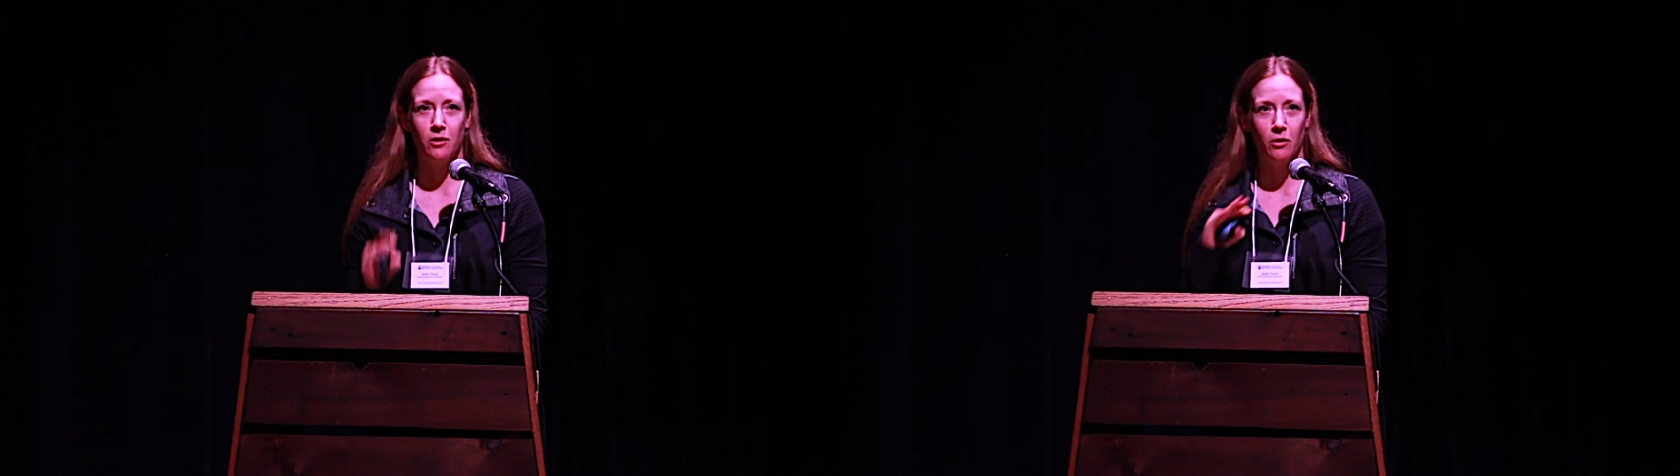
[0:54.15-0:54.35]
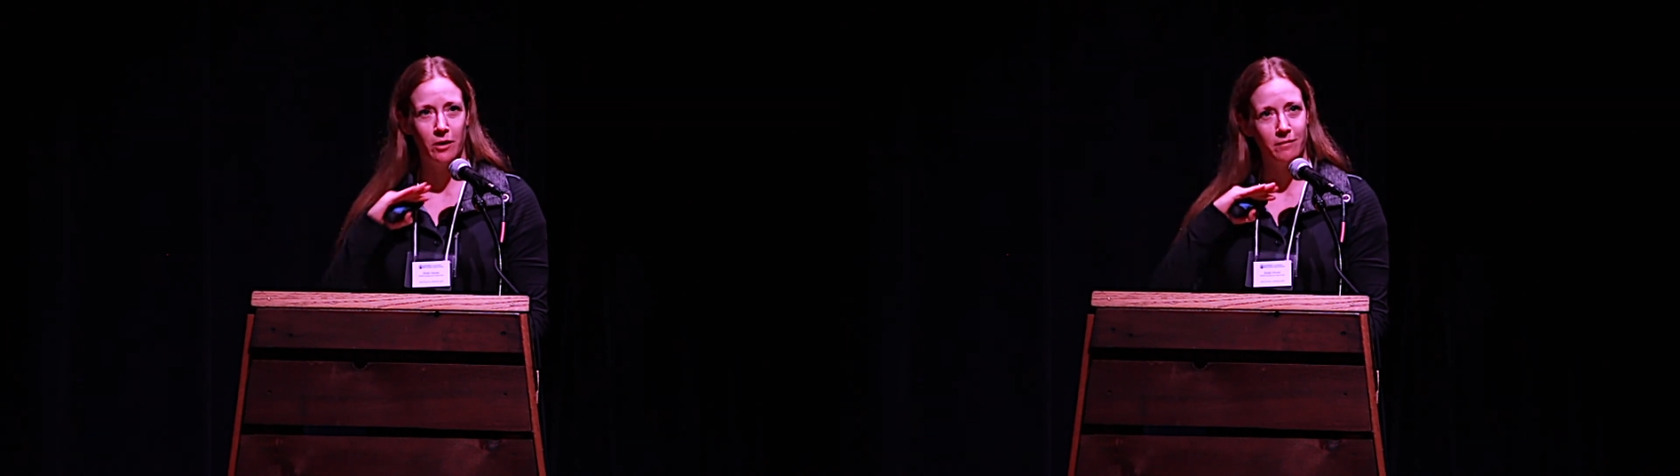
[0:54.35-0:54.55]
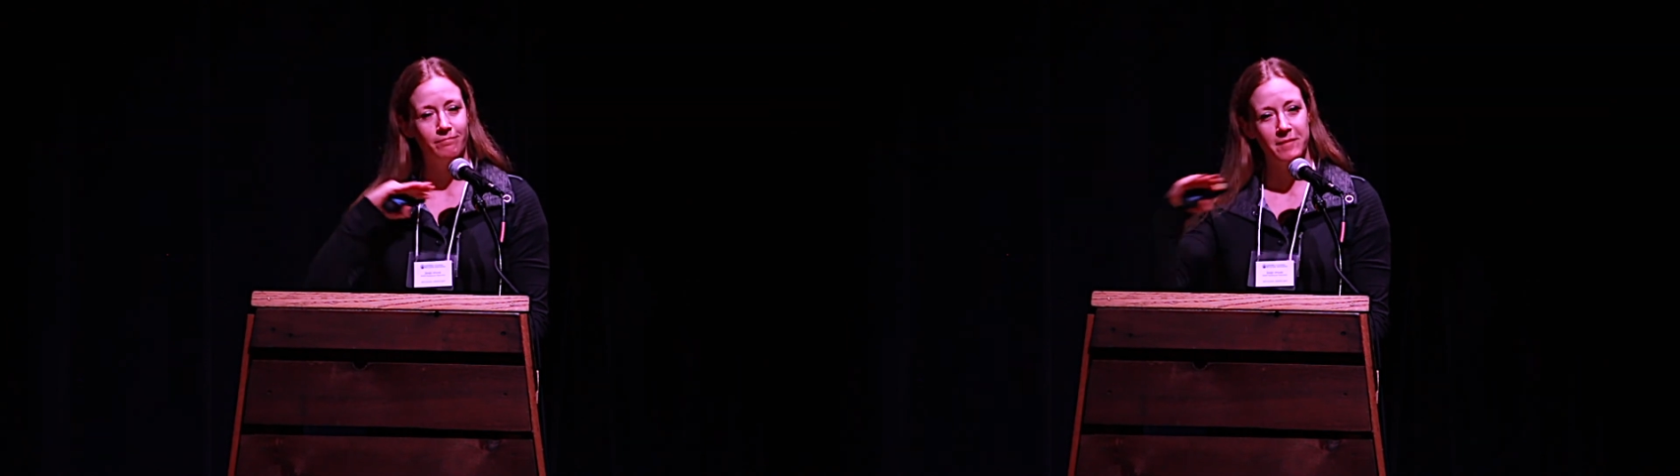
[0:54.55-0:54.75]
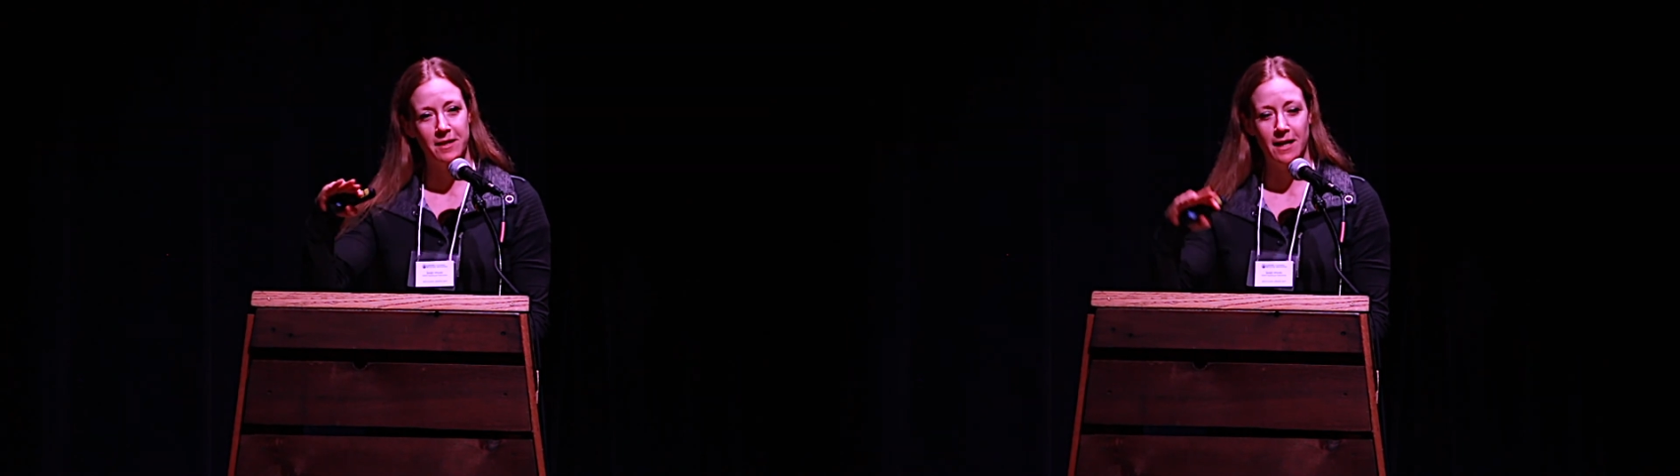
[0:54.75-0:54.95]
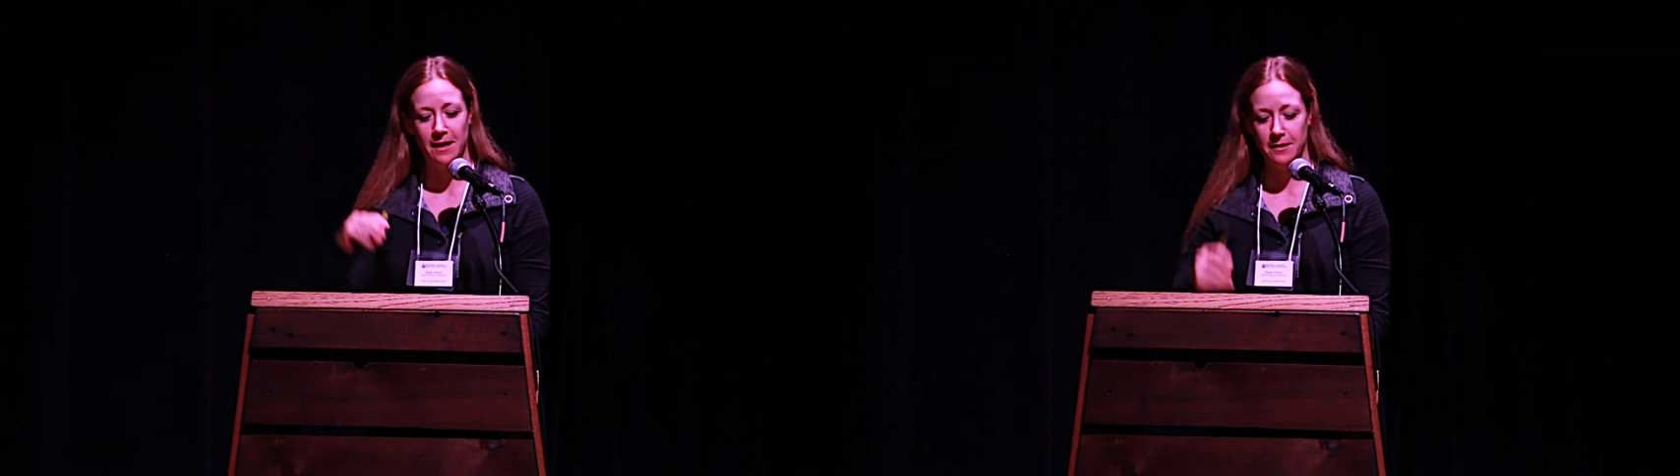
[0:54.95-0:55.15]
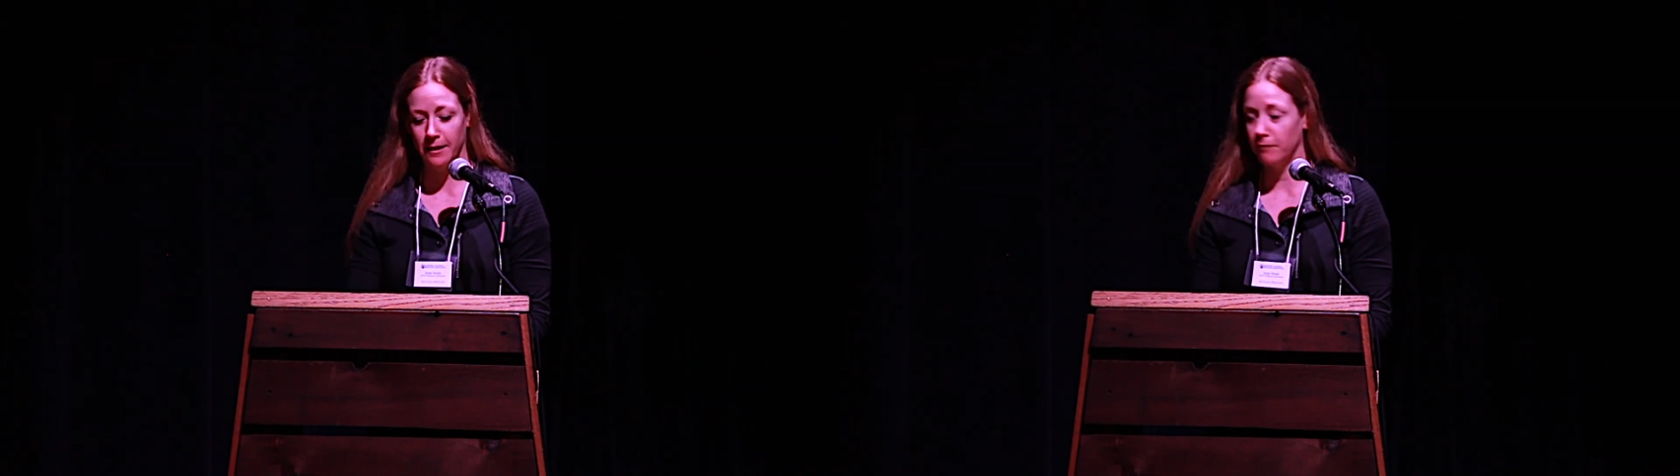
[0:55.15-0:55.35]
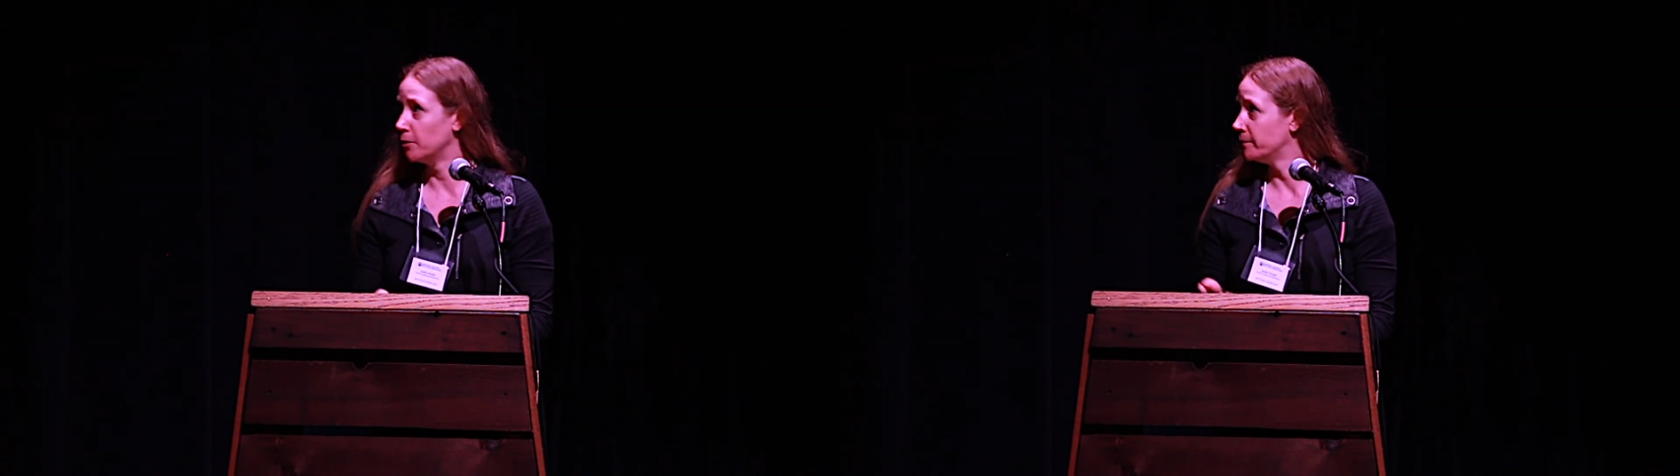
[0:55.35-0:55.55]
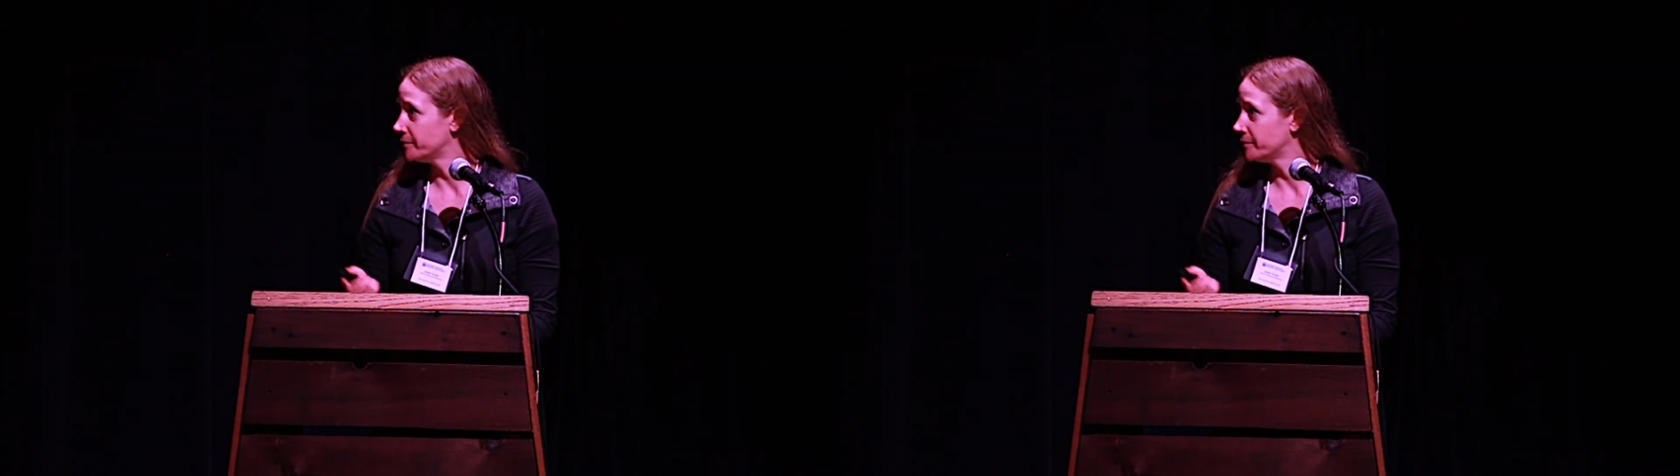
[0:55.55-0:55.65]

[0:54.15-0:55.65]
so it stays level.